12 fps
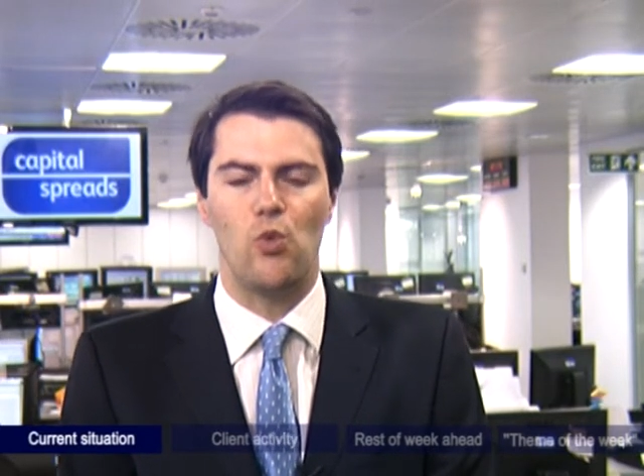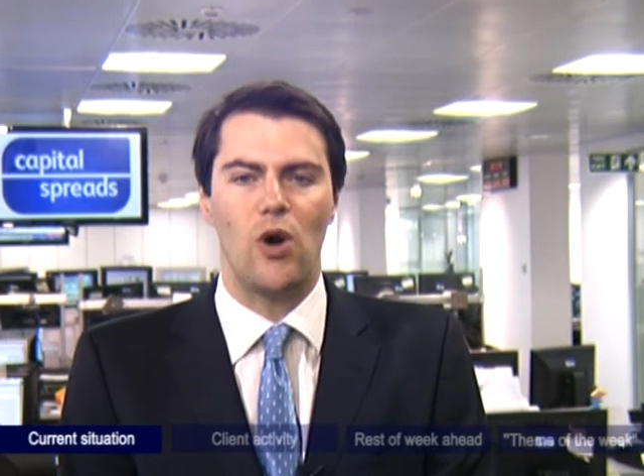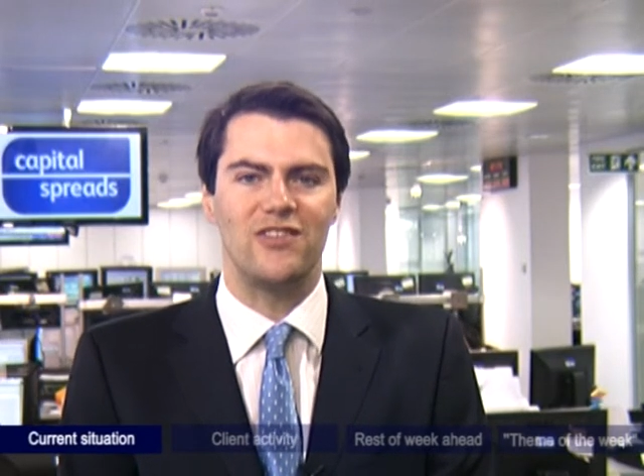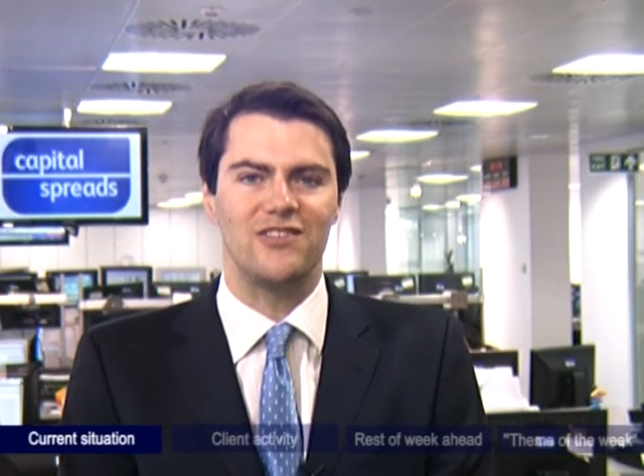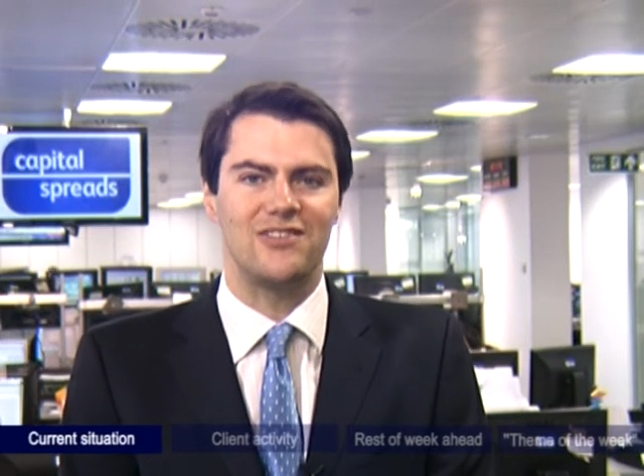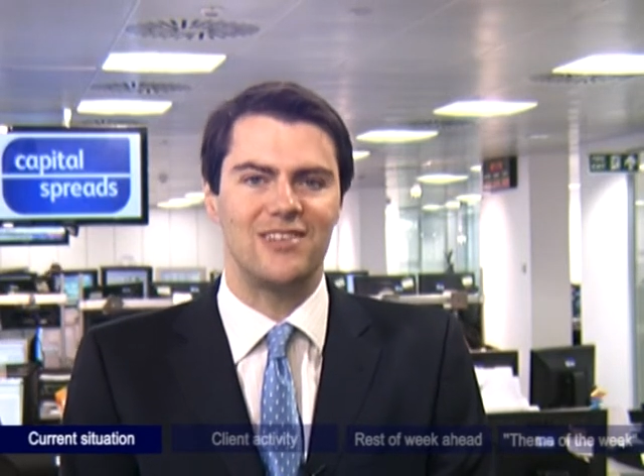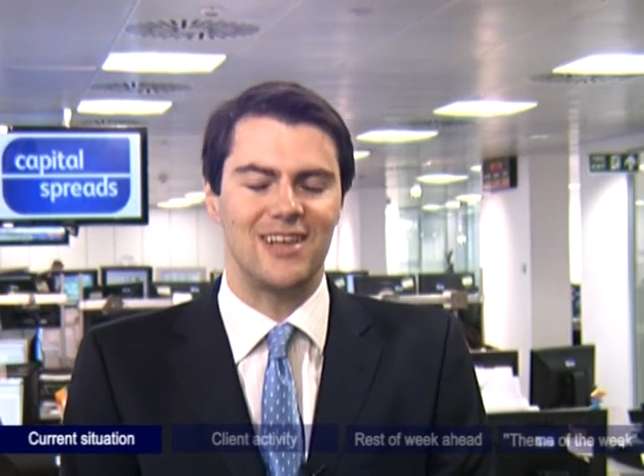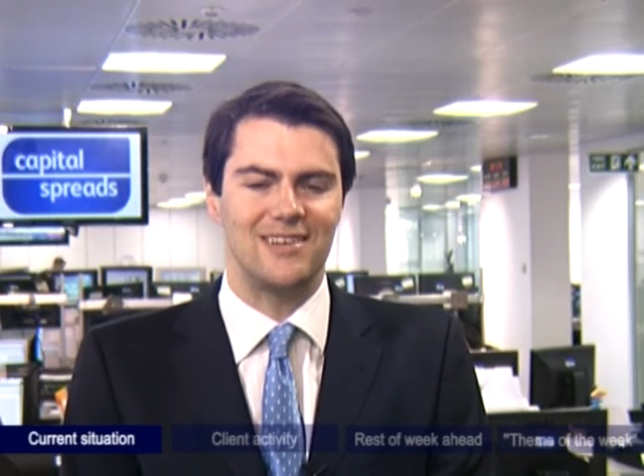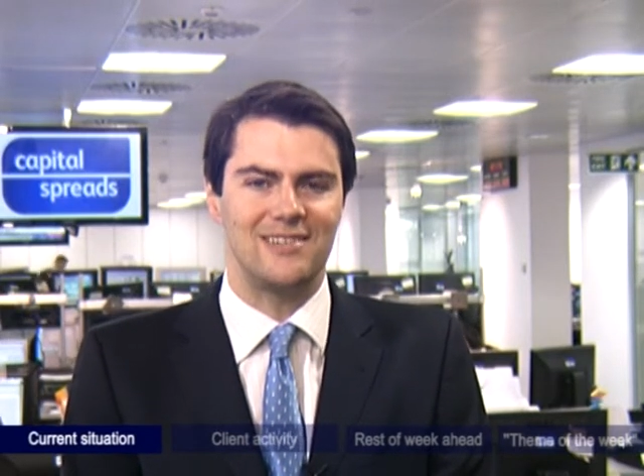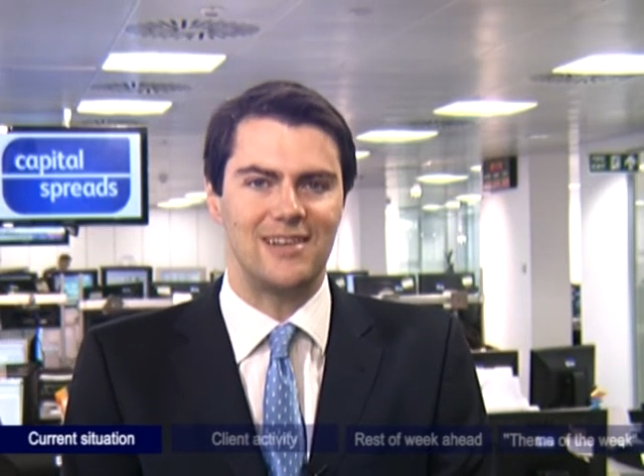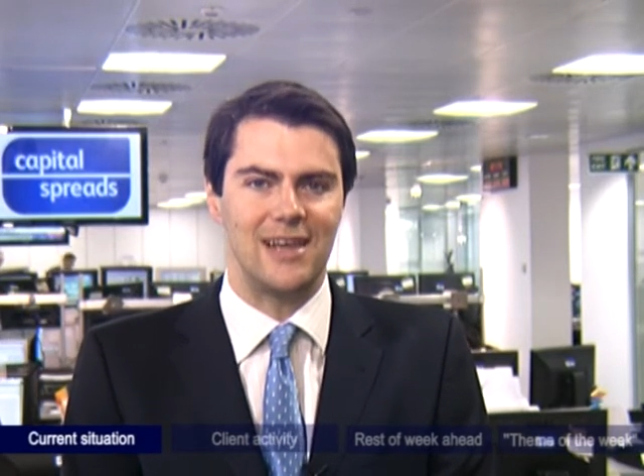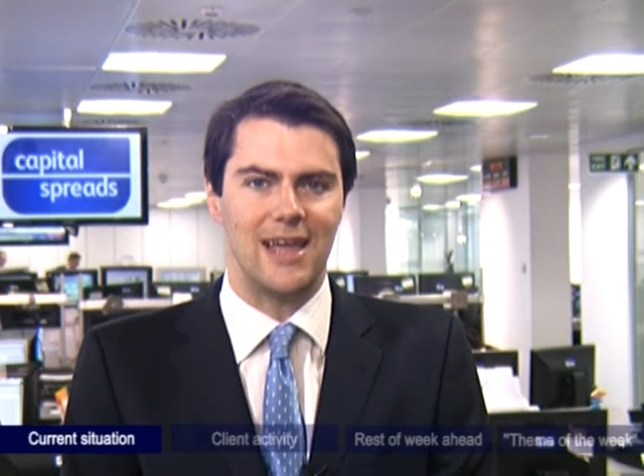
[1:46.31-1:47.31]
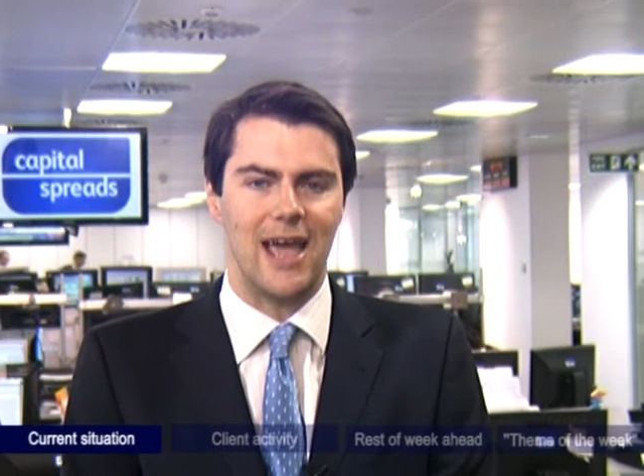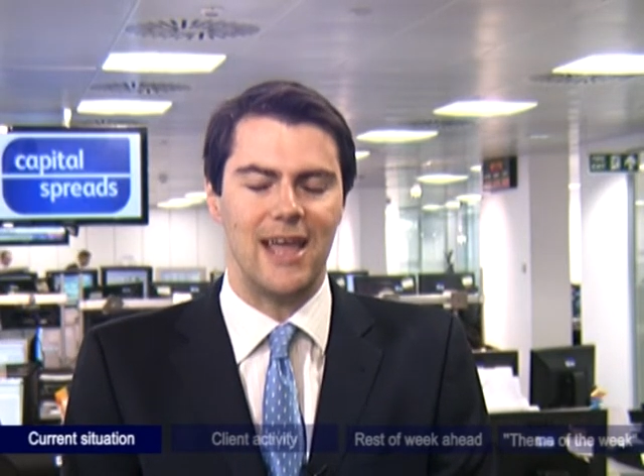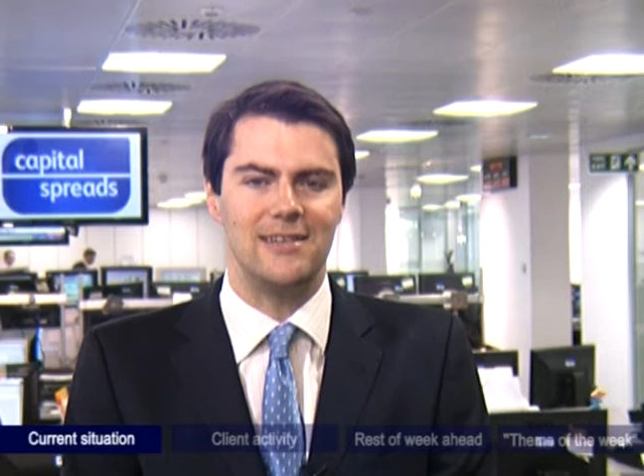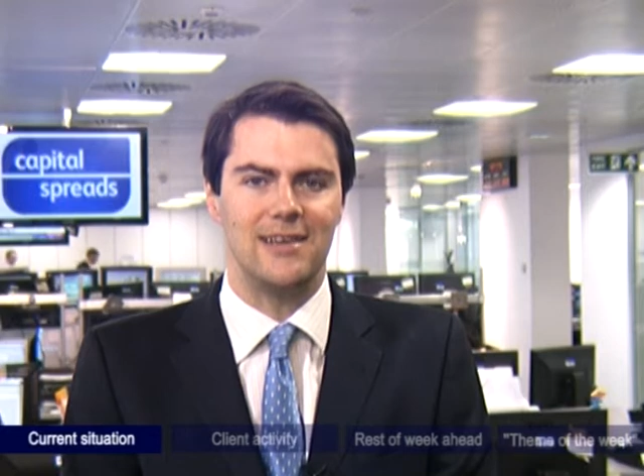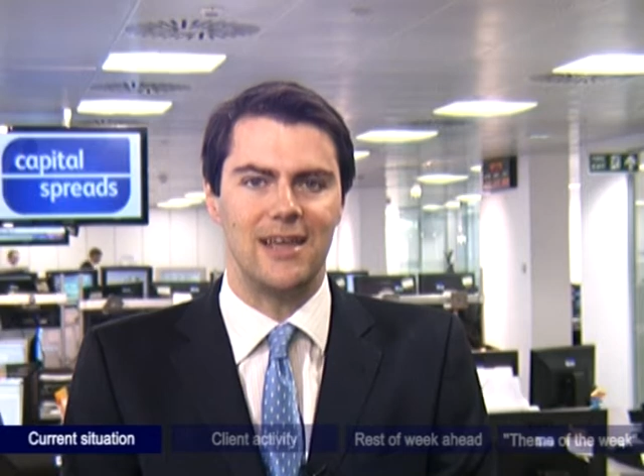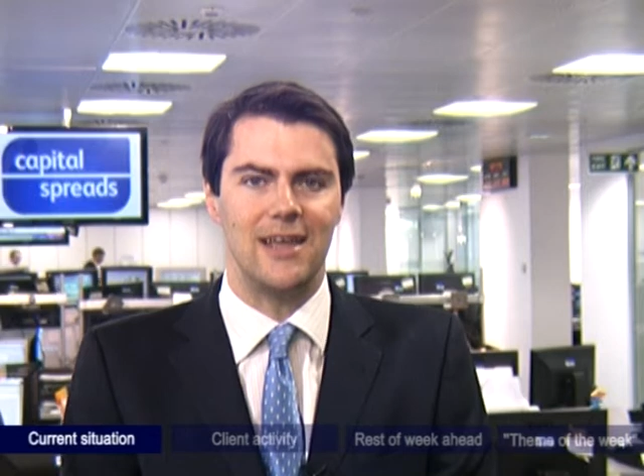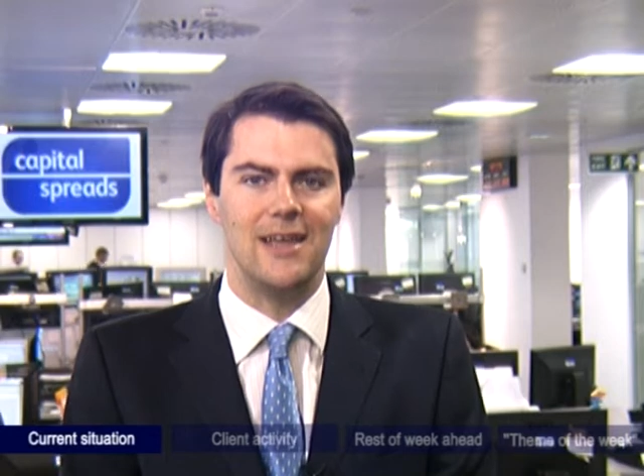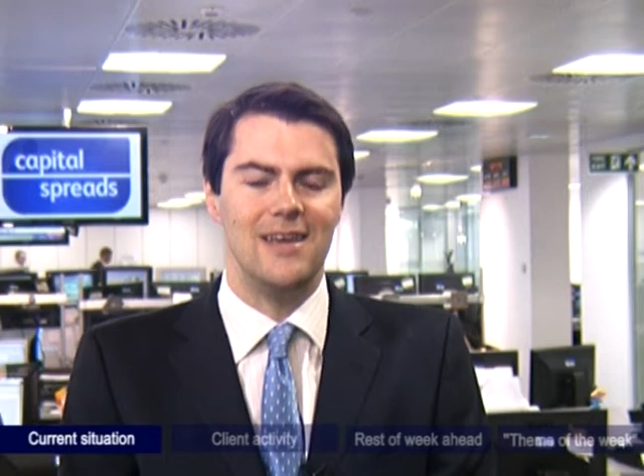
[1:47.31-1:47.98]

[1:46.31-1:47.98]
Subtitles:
160.80.